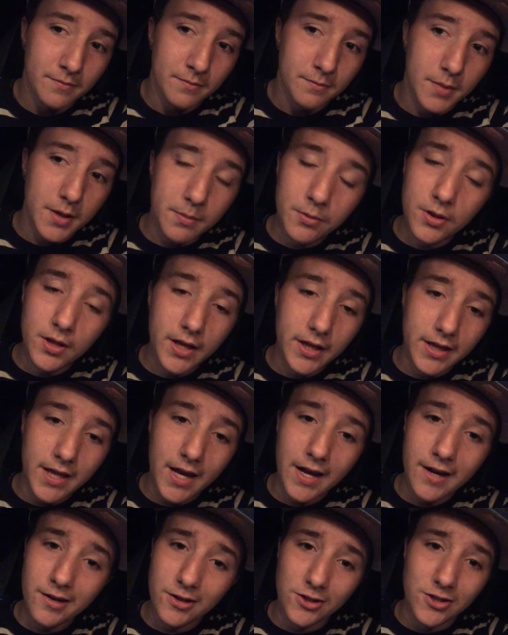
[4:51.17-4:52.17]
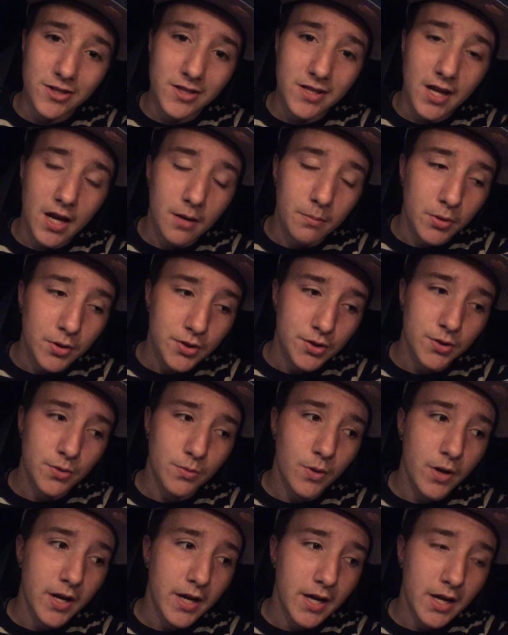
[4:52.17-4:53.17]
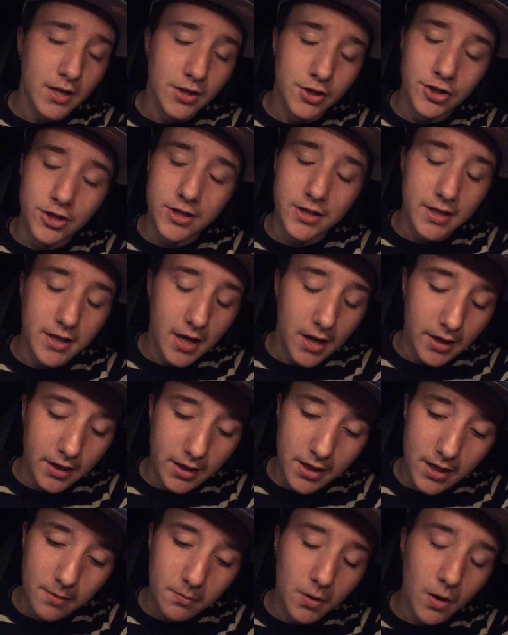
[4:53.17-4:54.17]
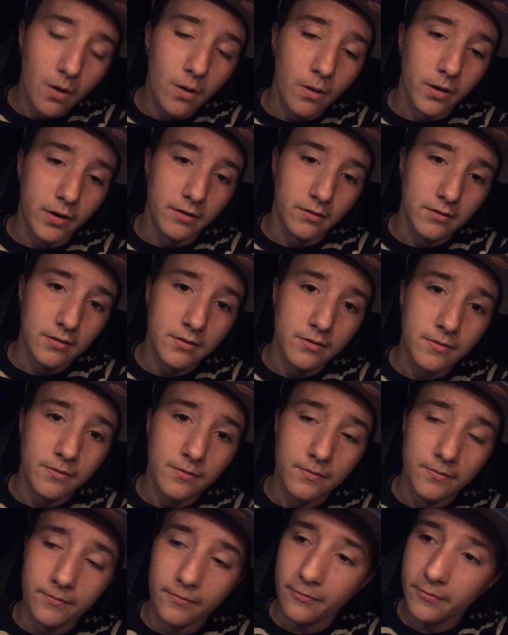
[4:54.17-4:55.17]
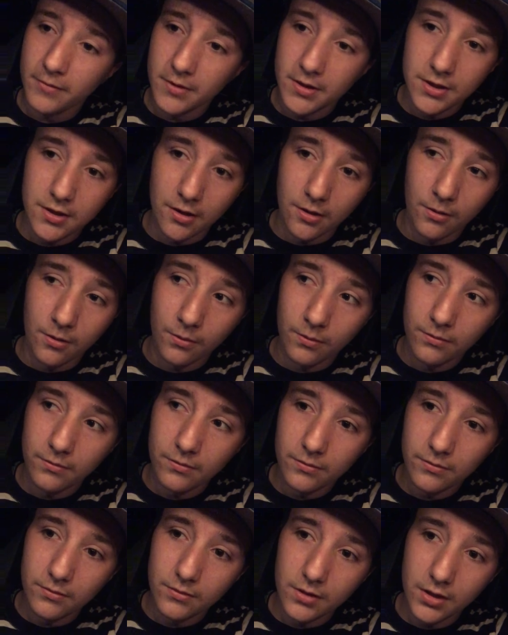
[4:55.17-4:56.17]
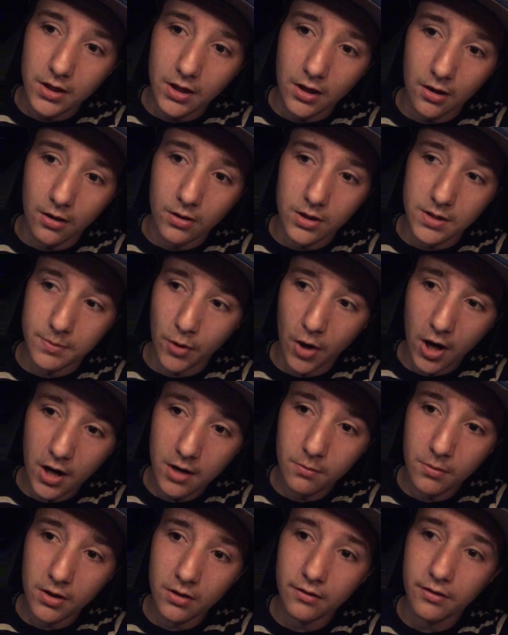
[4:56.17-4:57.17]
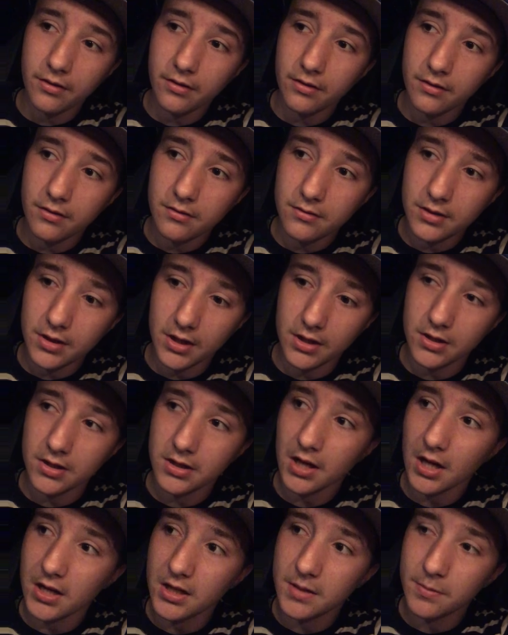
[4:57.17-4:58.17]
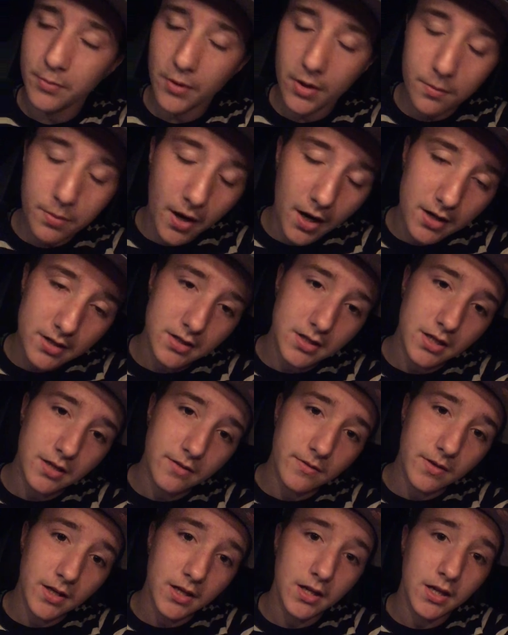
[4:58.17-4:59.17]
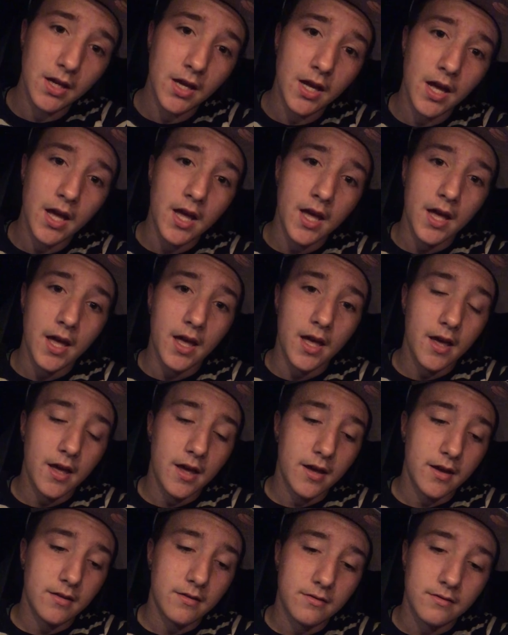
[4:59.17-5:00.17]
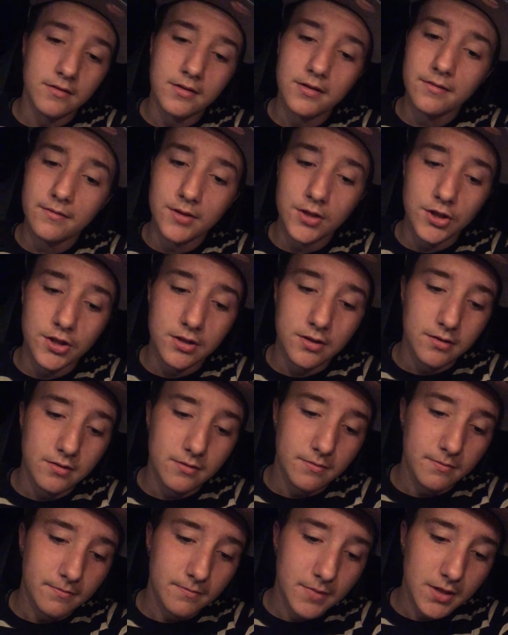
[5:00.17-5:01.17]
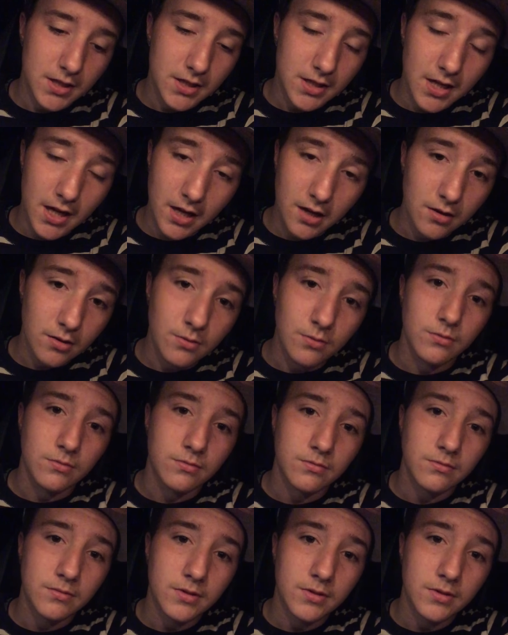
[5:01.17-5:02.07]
People like that, you just gotta push away, and you just gotta keep going. So, it's Pride Month. You just gotta spread positivity, and just stay you.